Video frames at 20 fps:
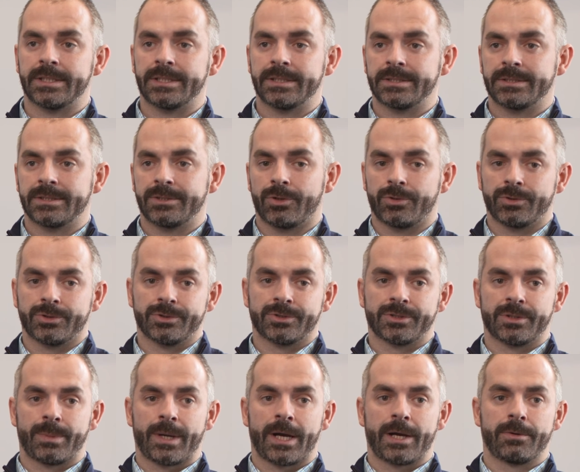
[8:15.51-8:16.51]
It's not just
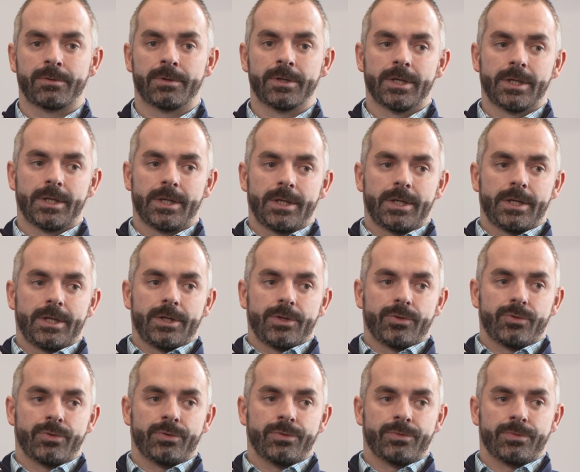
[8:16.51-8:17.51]
about
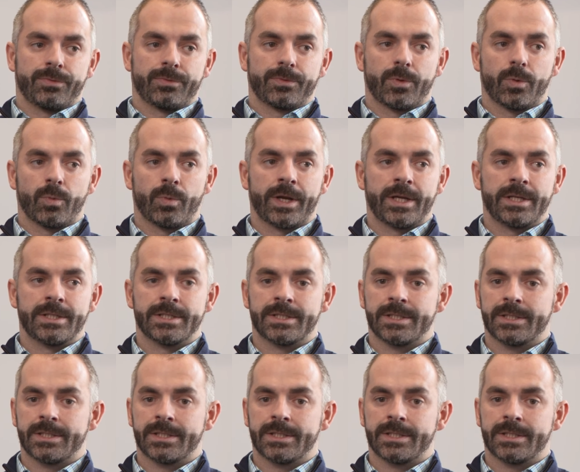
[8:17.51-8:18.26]
sort of wages,